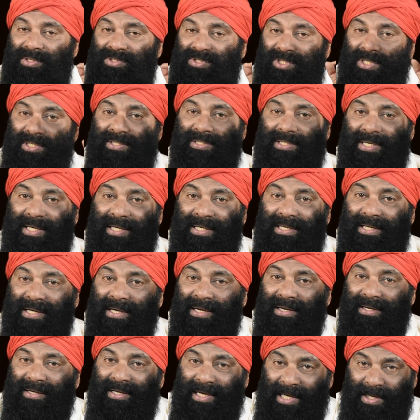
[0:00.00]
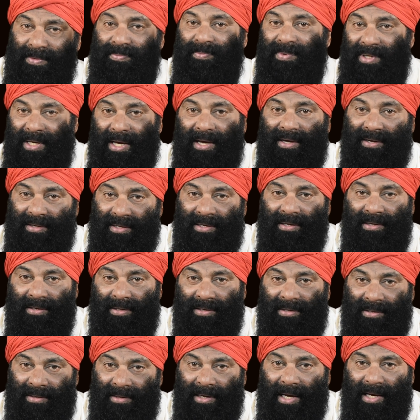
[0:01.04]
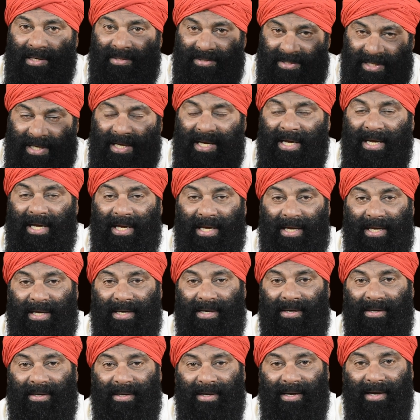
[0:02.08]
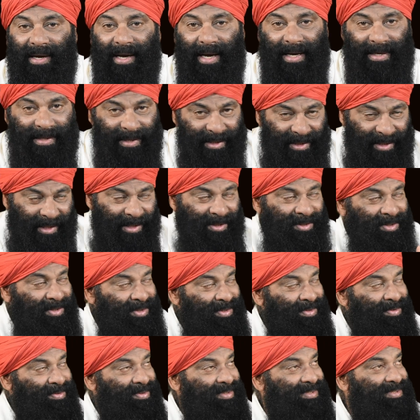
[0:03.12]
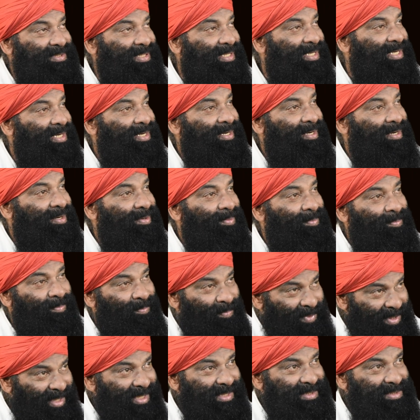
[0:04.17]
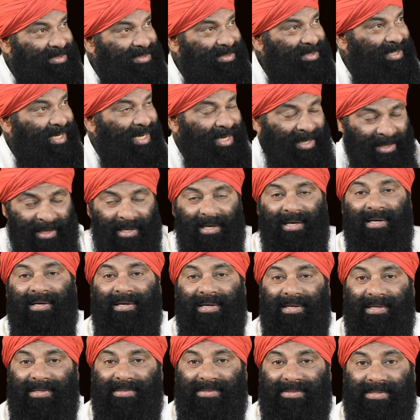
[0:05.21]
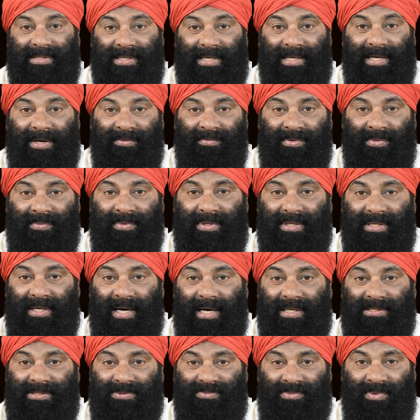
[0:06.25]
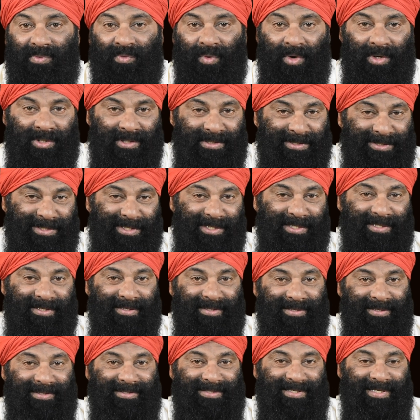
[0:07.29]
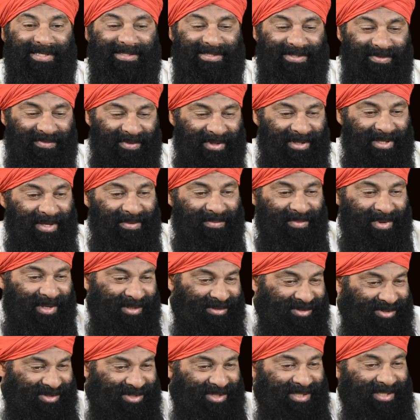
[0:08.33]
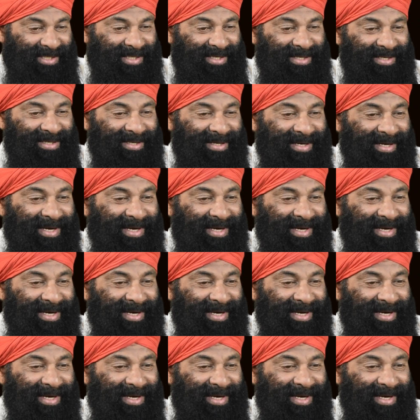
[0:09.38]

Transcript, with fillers: "Children, get me a, a tea." And I continue to say, "Please, a gilli gilli tea." And everybody asks me, "What is gilli gilli tea?" I say, "When they make tea,